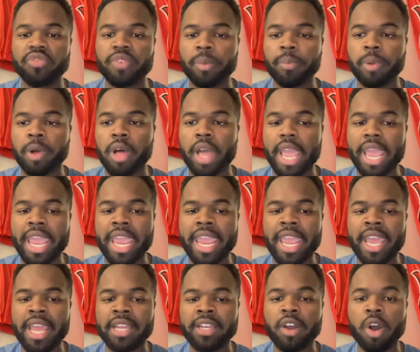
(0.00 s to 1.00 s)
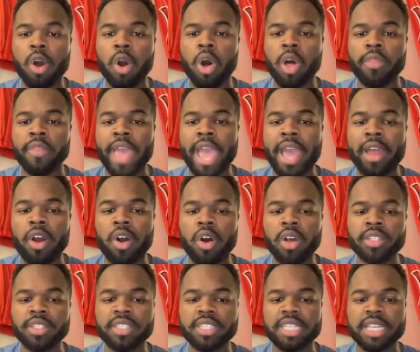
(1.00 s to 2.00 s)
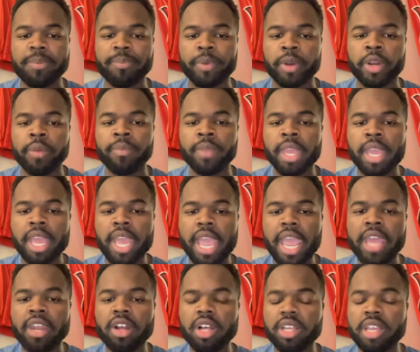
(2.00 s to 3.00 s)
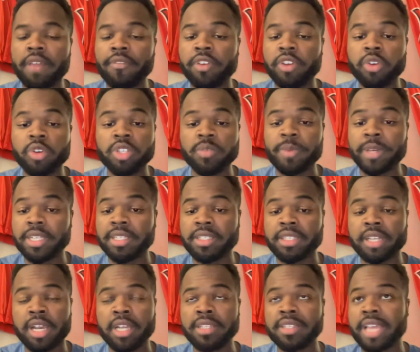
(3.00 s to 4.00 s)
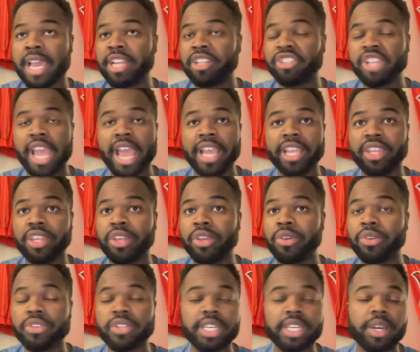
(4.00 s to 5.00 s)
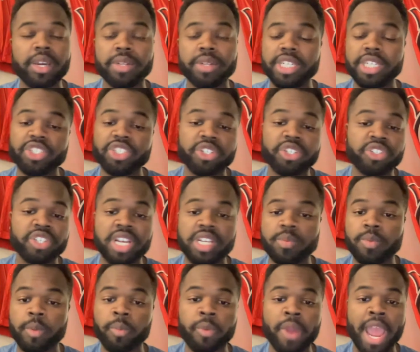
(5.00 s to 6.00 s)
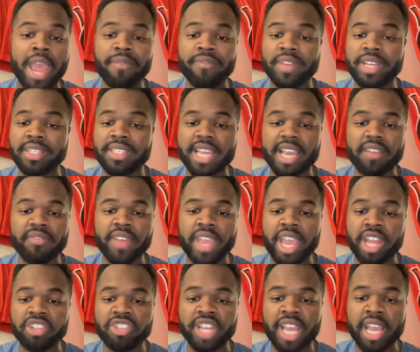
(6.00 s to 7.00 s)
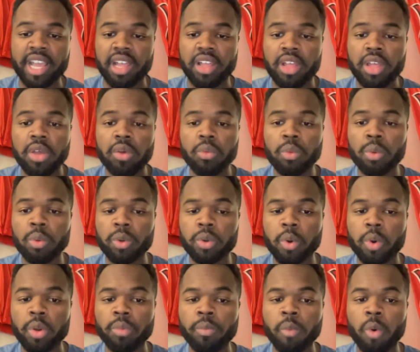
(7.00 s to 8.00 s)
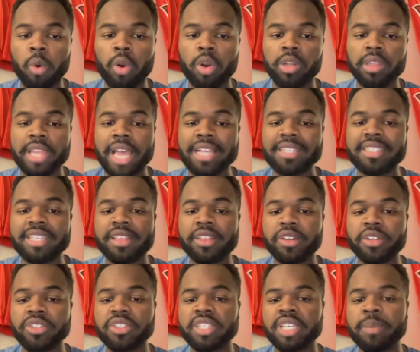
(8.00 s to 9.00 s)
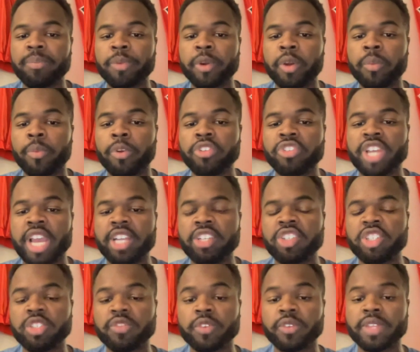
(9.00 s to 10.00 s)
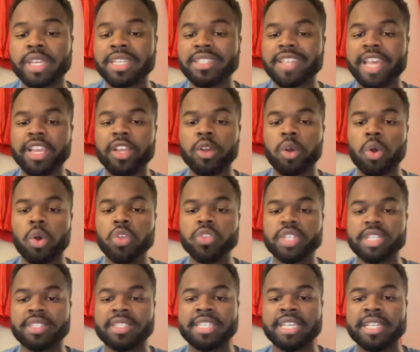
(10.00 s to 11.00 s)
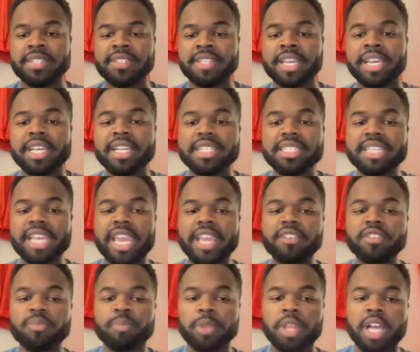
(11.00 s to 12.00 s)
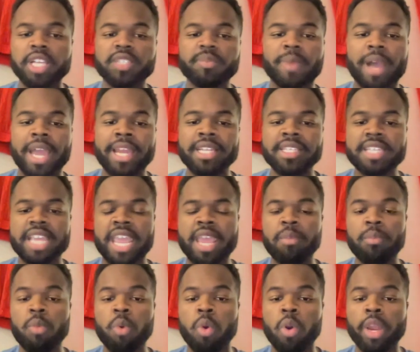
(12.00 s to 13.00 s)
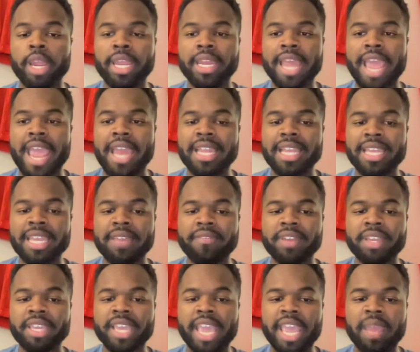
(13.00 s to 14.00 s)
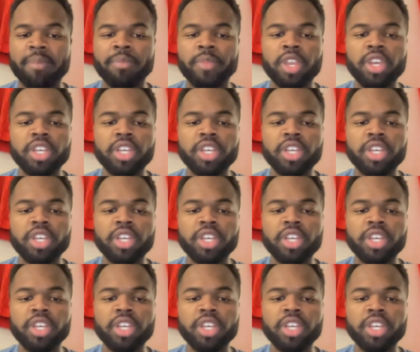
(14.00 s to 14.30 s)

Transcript: football, and all that on Sleeper. And all you have to do is pick studs like Jack Hughes, Nico Hischier, Jesper Bratt, Vitek Vanecek will record more or less than their sleeper projections for things like goals, assists, saves, plus, minus, and more in any given game.